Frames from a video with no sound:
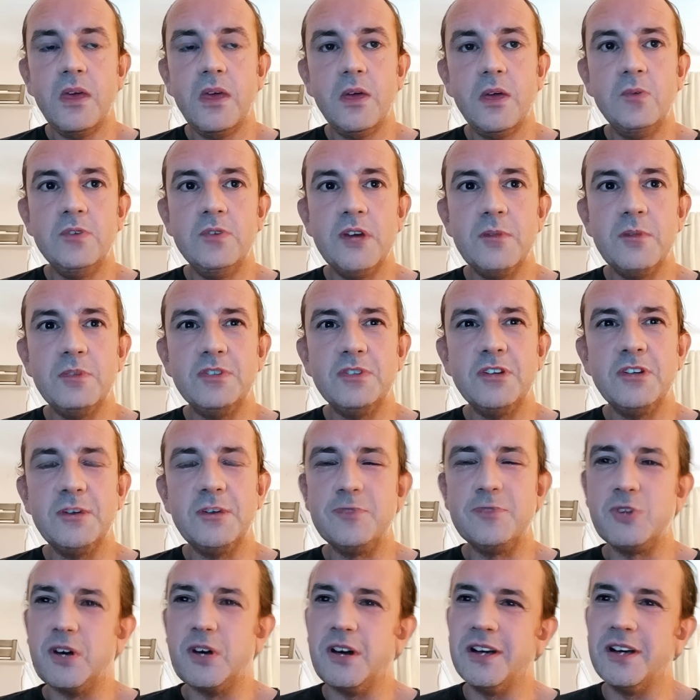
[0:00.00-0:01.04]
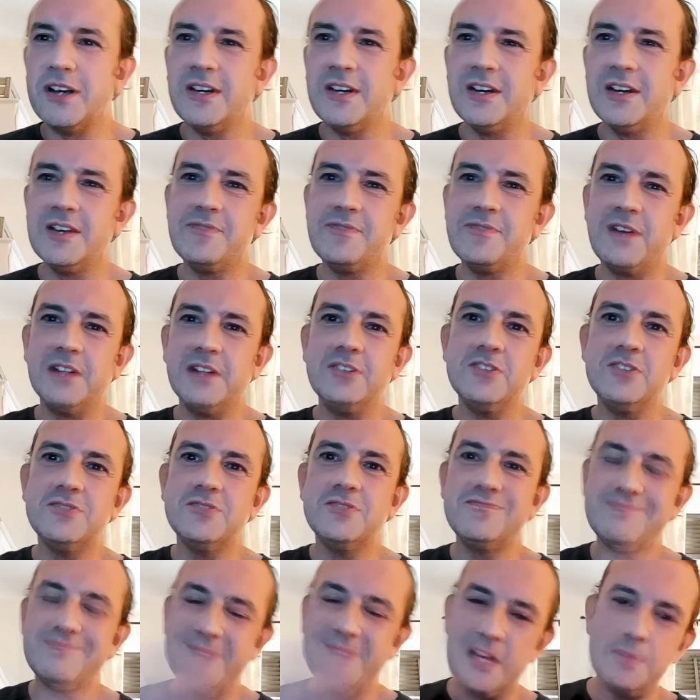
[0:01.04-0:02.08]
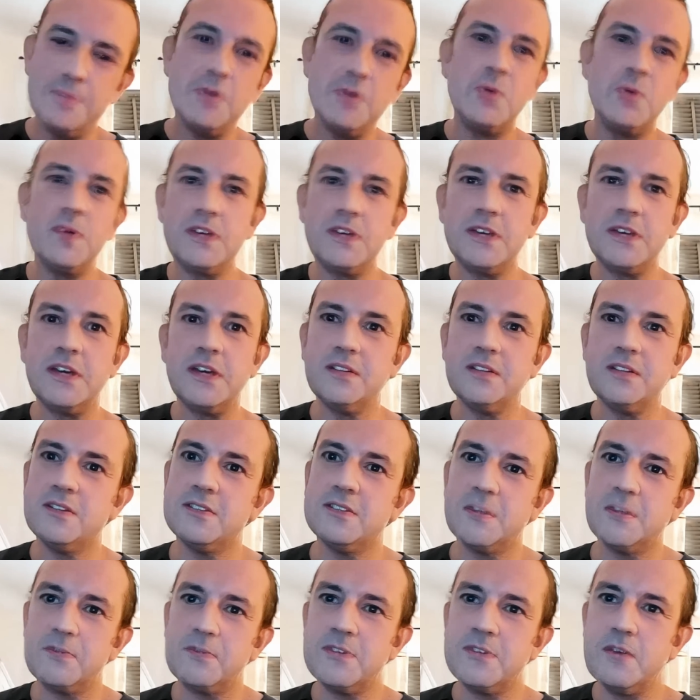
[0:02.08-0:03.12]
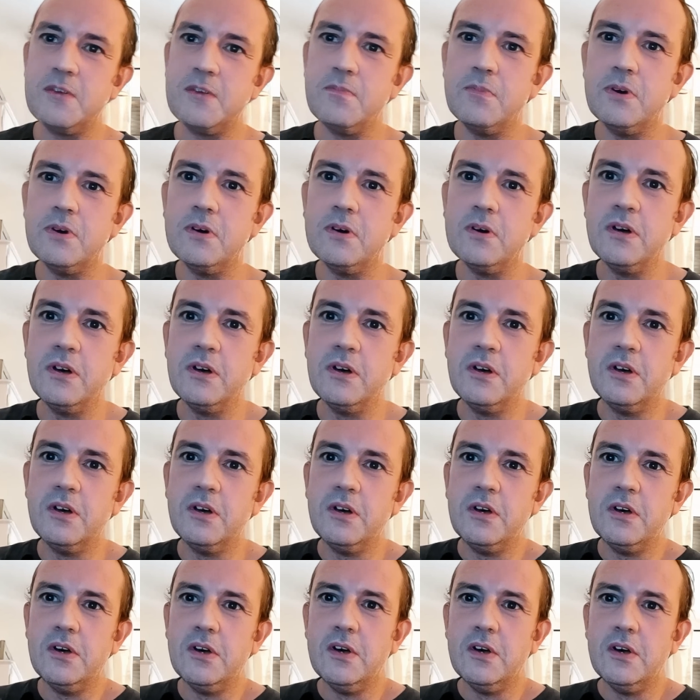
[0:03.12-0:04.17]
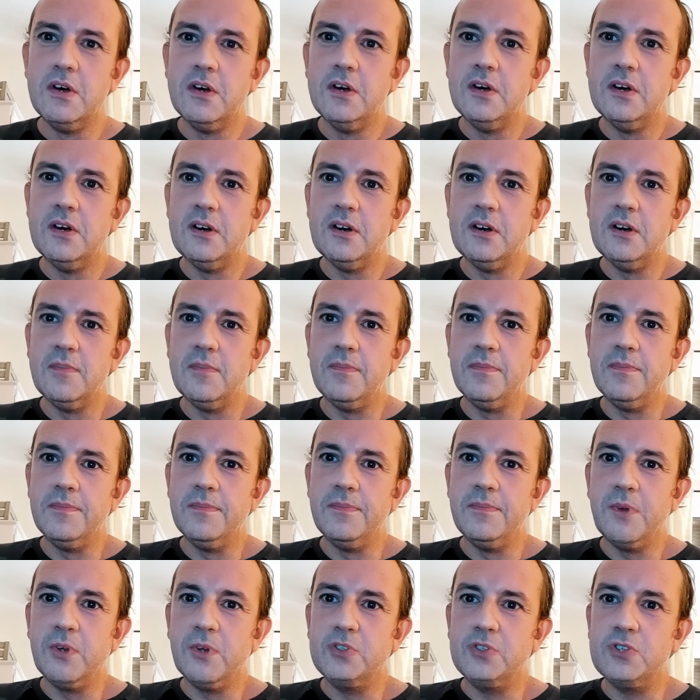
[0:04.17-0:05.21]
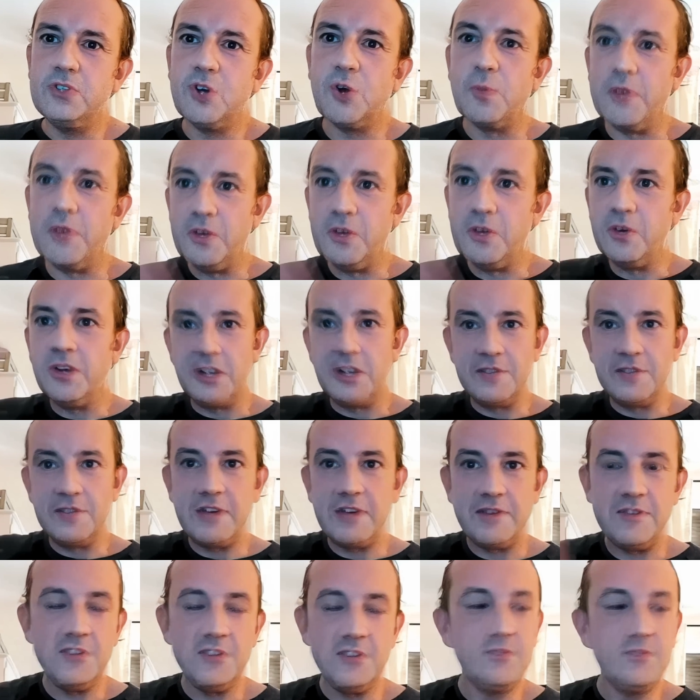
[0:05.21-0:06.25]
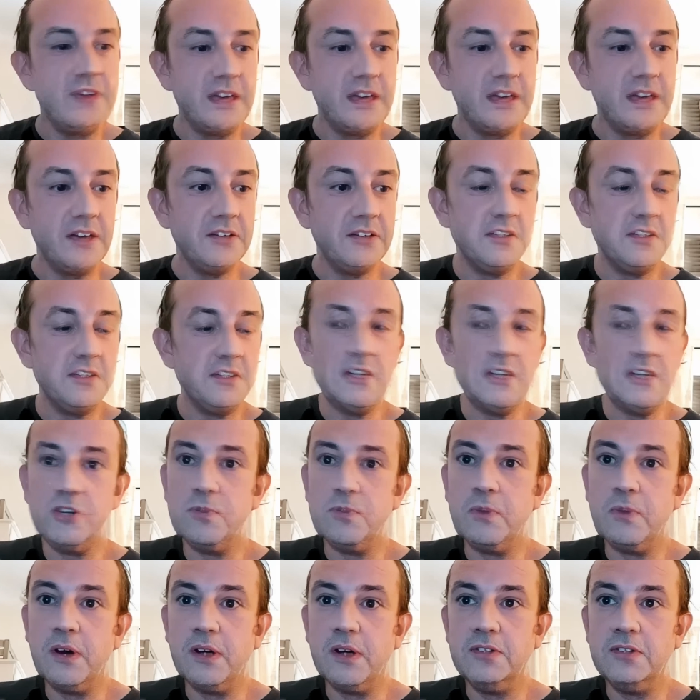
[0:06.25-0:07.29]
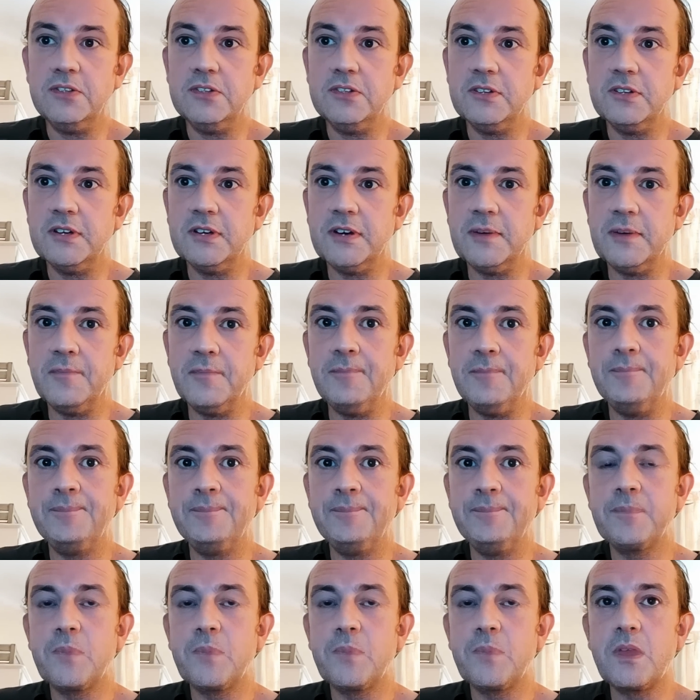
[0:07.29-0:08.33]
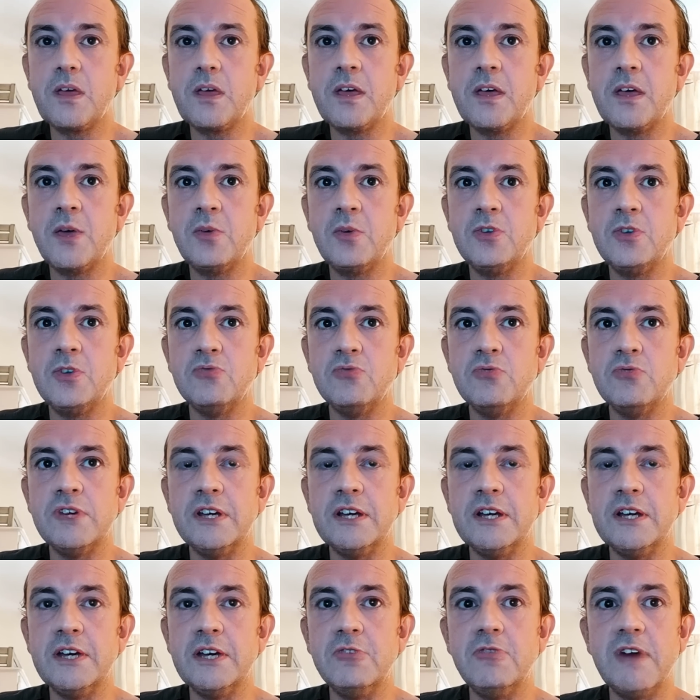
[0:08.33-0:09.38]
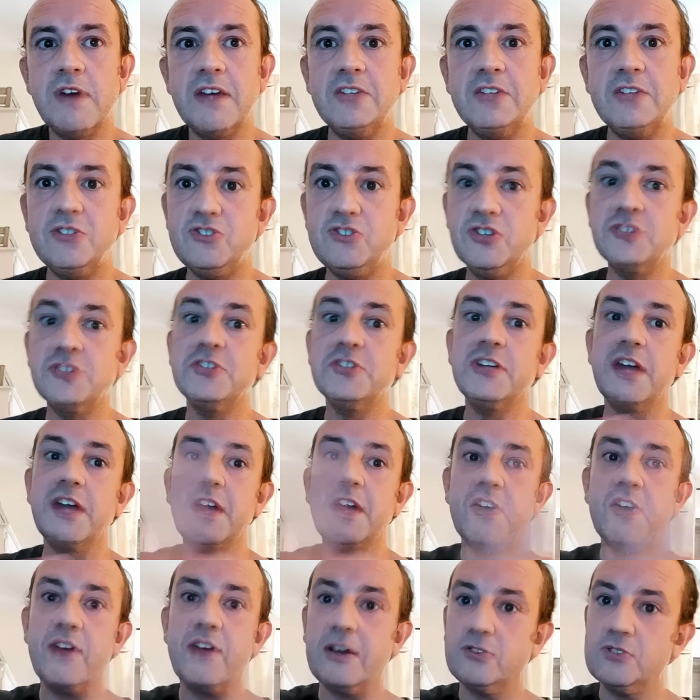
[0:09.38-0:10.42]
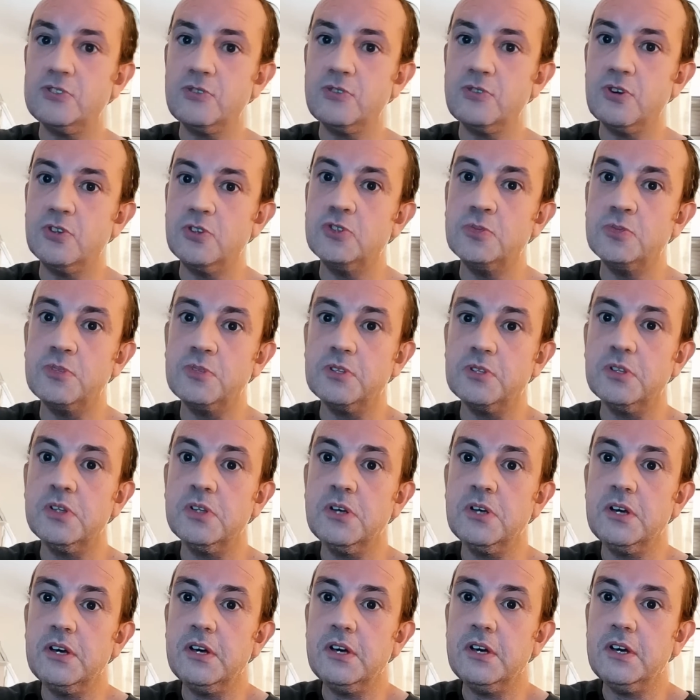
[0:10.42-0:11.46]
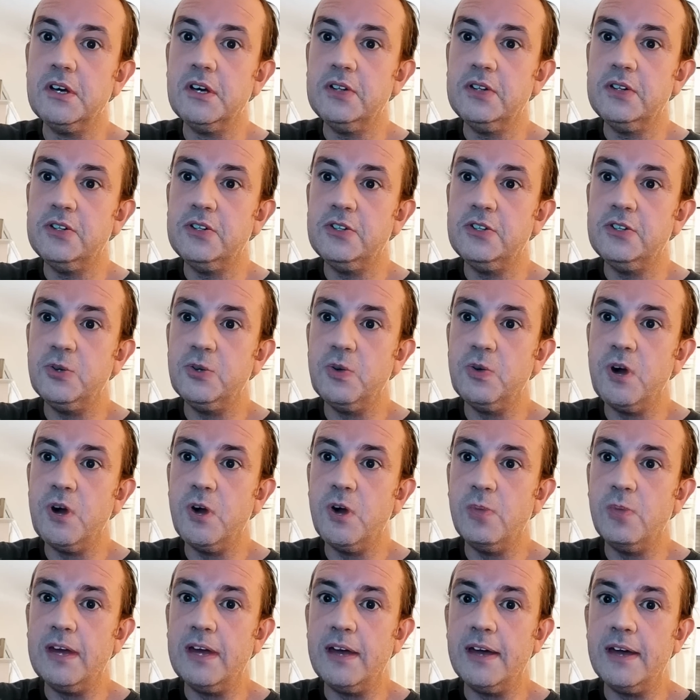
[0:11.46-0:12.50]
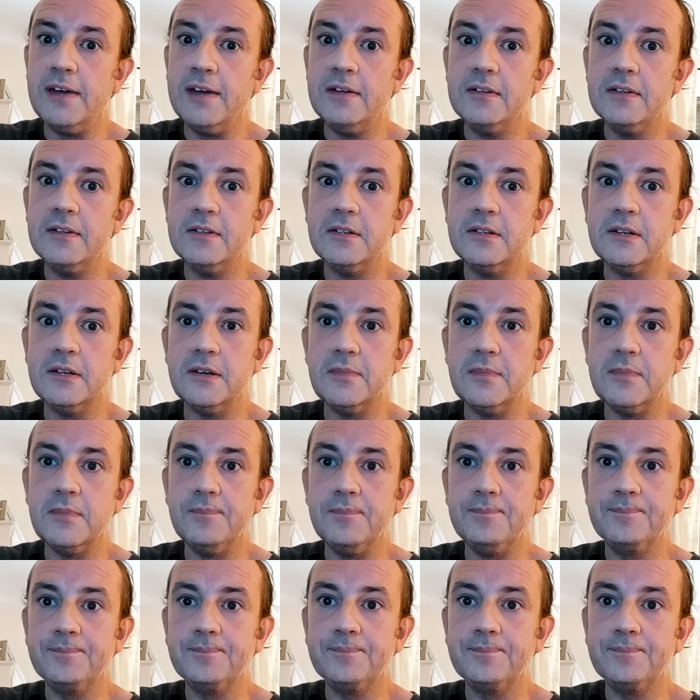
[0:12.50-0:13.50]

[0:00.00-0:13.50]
it was April time. So I kind of felt maybe we can get to September, um, October. You kind of have this vague idea in your mind. Um, it was really a race just to get her out of hospital to do home care, um,